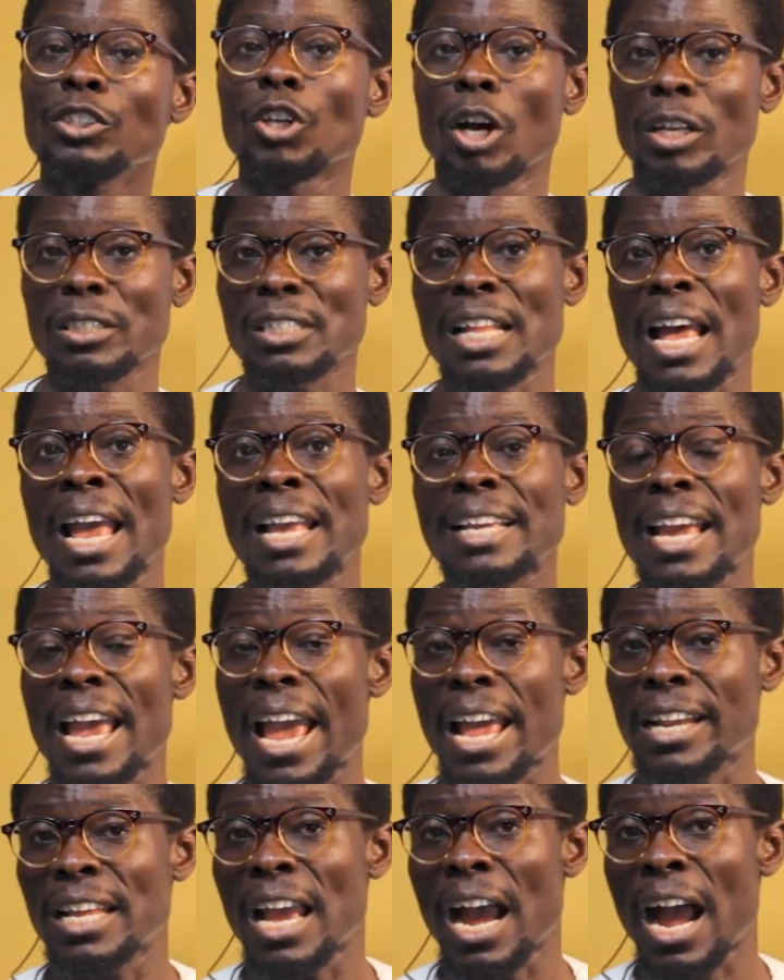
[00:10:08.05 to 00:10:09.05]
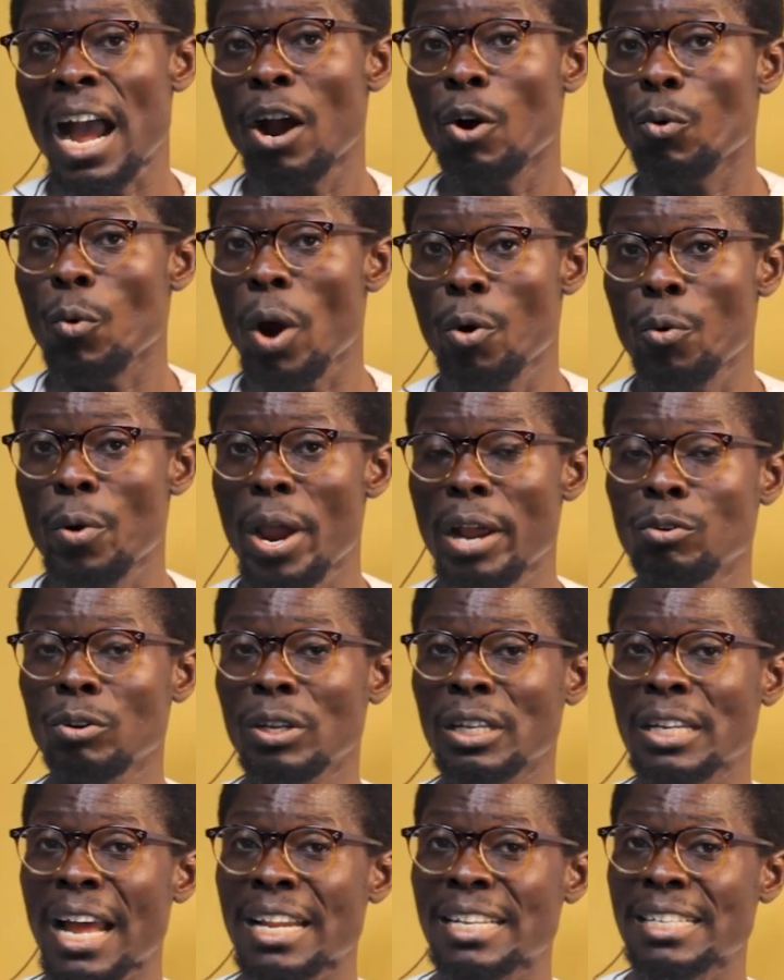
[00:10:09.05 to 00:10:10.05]
Just like earlier when we were
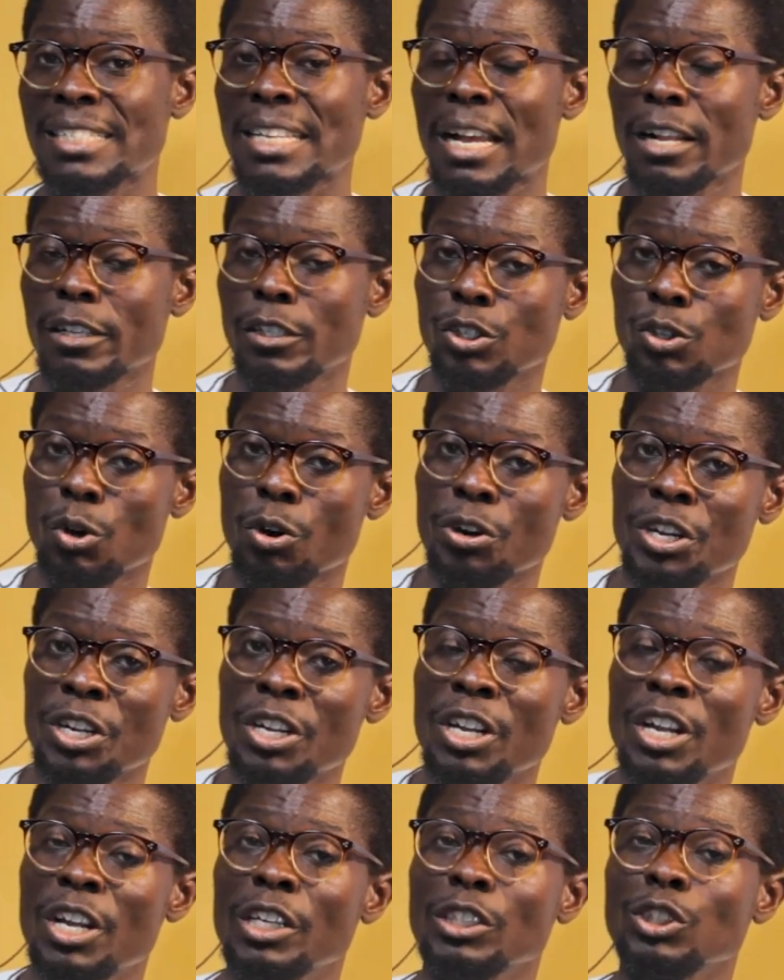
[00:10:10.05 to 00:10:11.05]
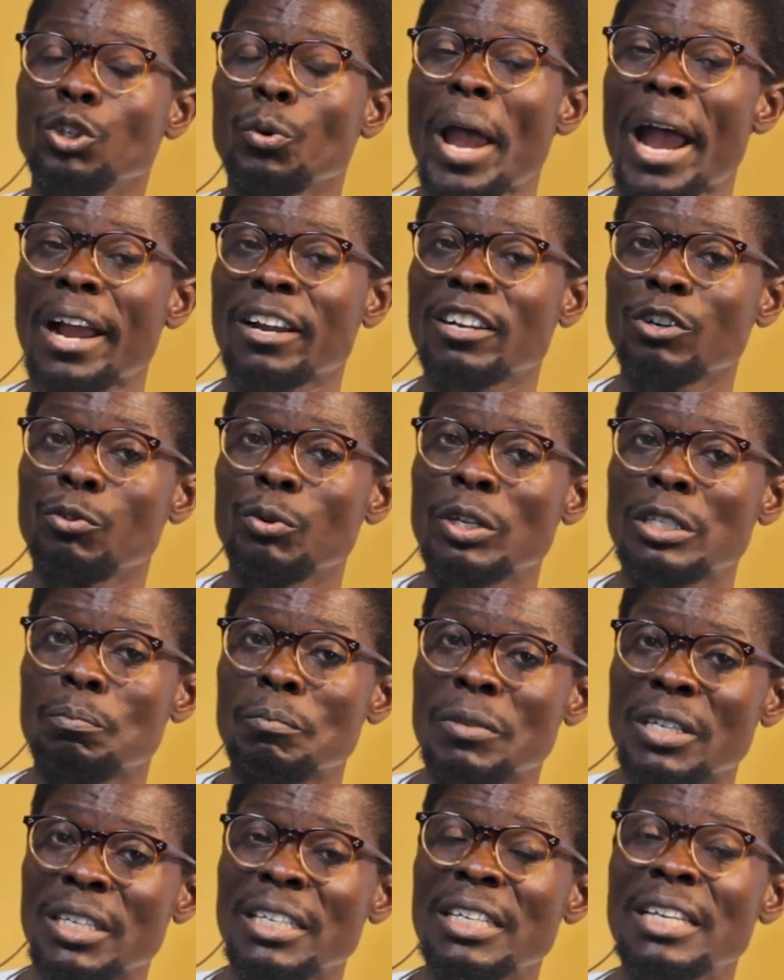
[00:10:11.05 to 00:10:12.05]
looking at the cell theory, you will agree with
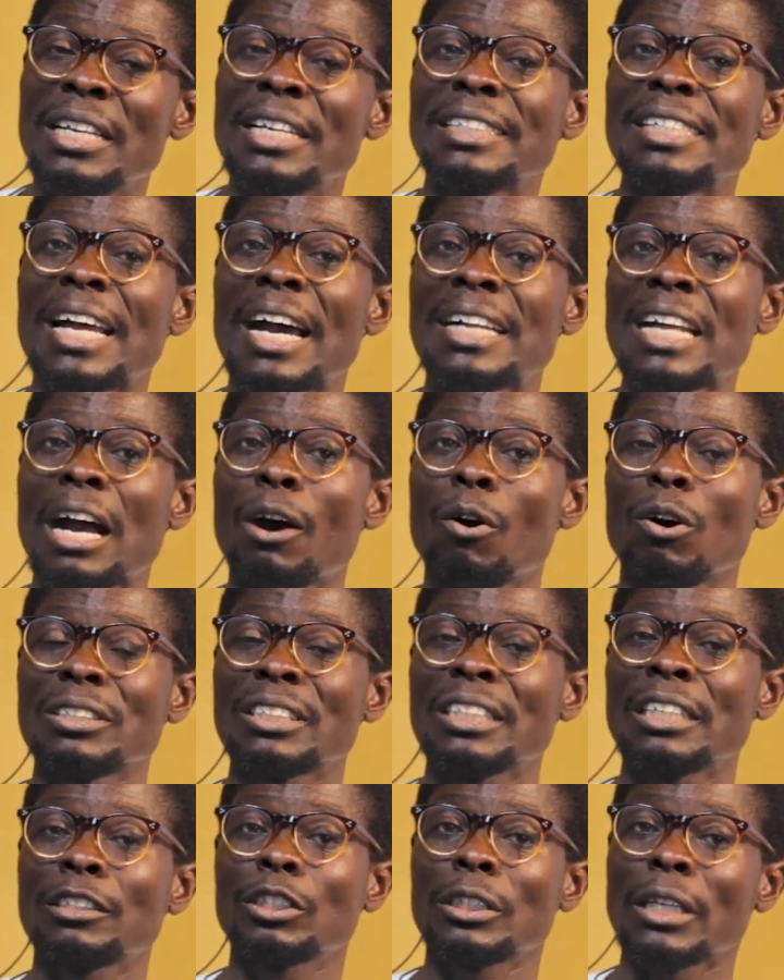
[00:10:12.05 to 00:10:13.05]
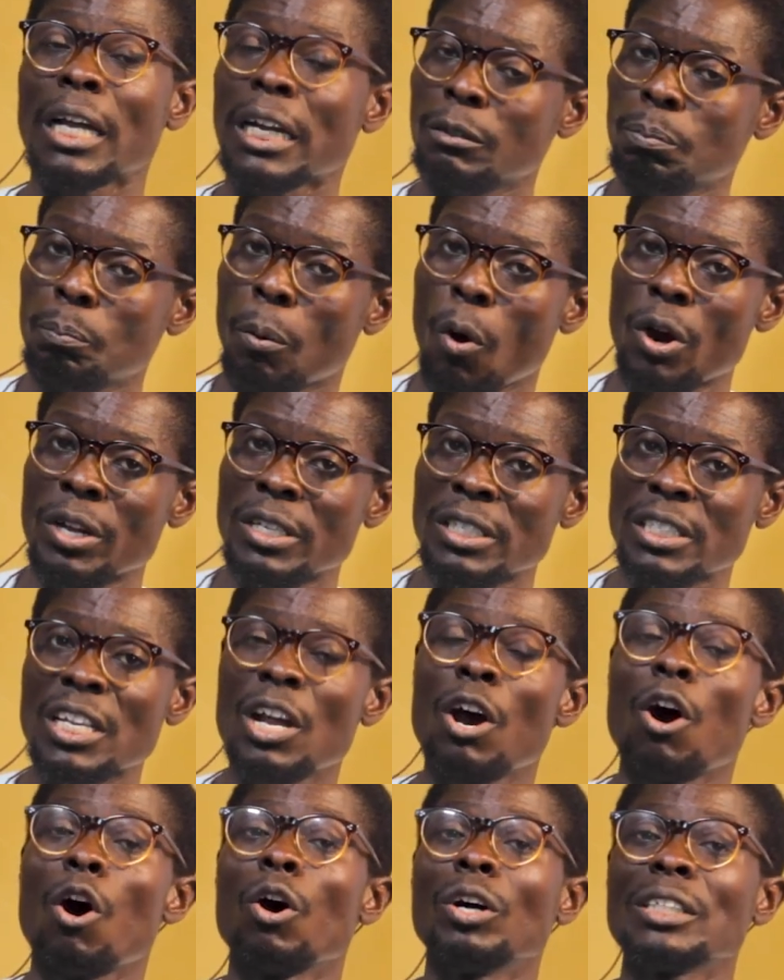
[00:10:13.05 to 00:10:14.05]
me that that was the third point
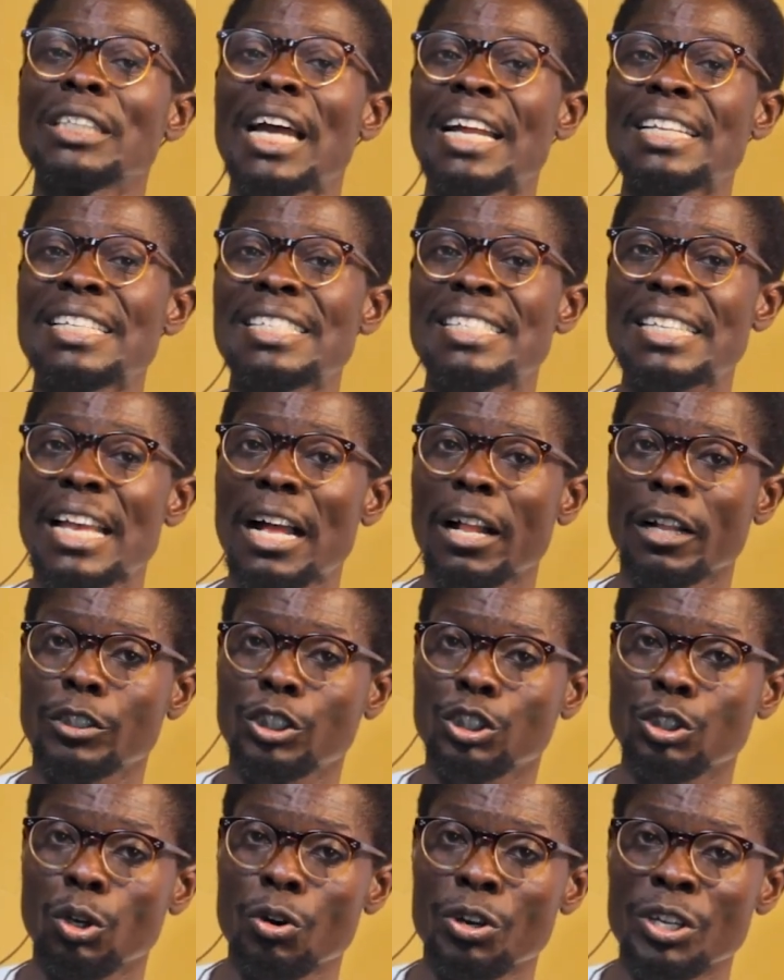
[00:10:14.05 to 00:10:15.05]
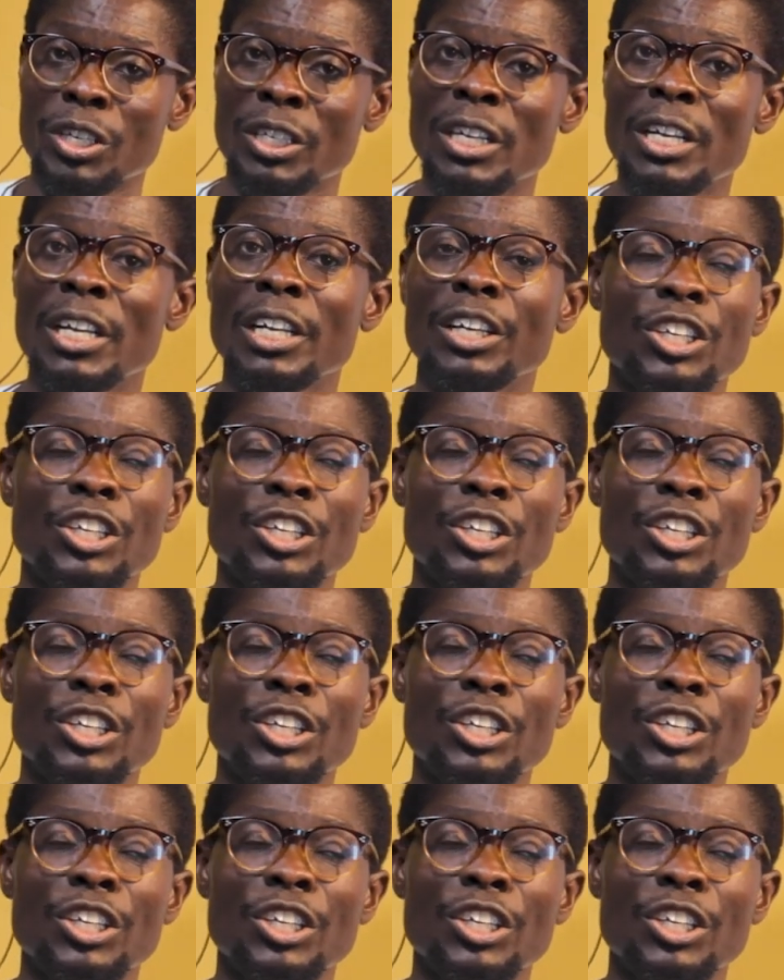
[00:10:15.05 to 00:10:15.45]
under the cell theory.